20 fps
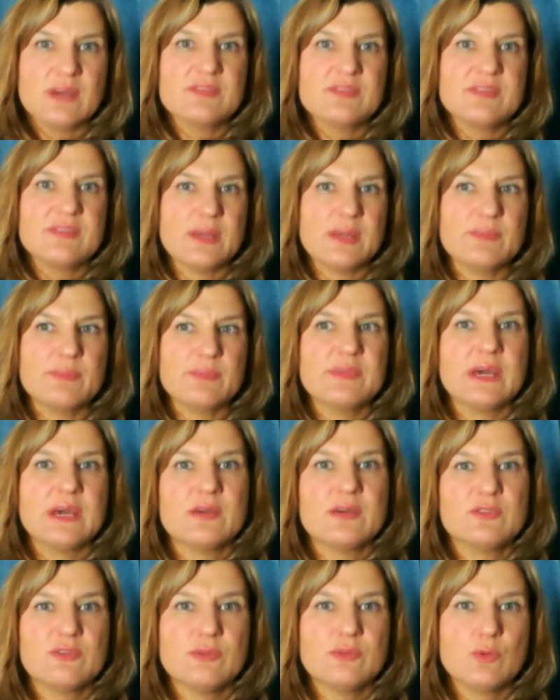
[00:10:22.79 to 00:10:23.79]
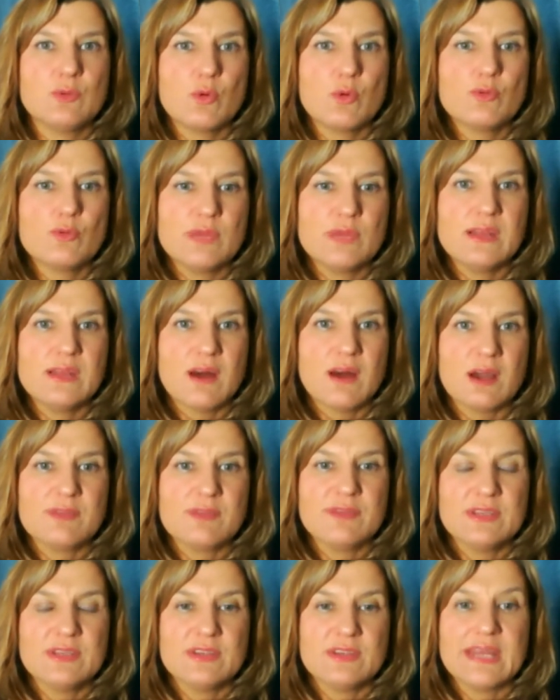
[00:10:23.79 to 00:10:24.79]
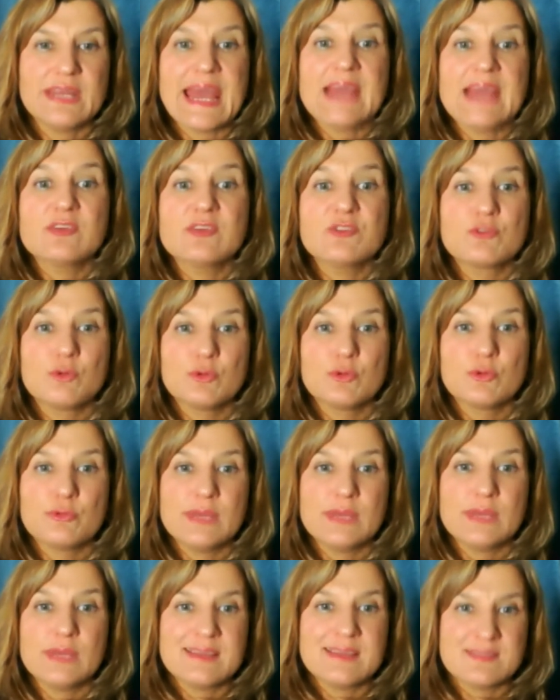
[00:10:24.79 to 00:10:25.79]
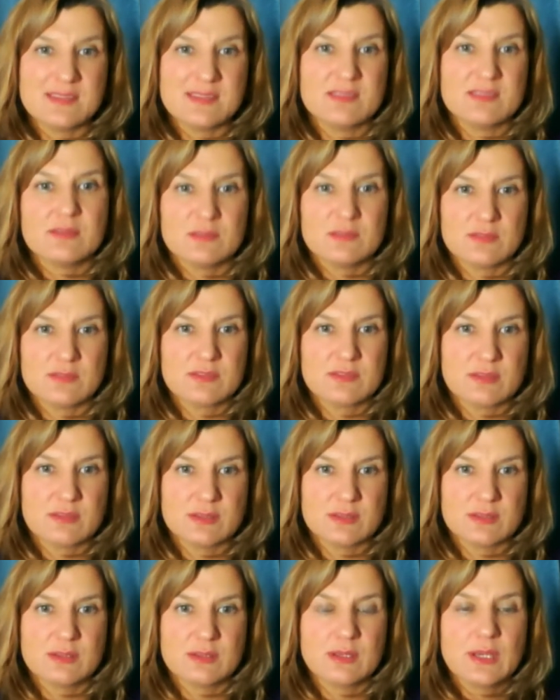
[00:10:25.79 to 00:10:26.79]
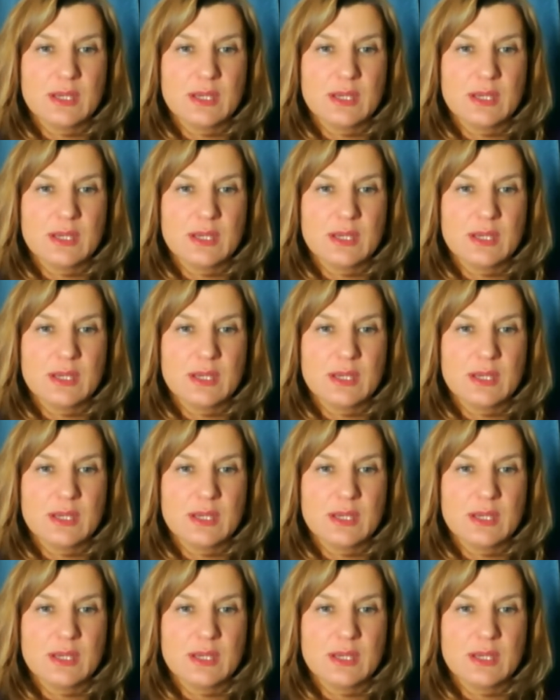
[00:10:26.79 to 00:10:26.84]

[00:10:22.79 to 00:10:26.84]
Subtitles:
I stepped out of an ordinary life into an extraordinary existence,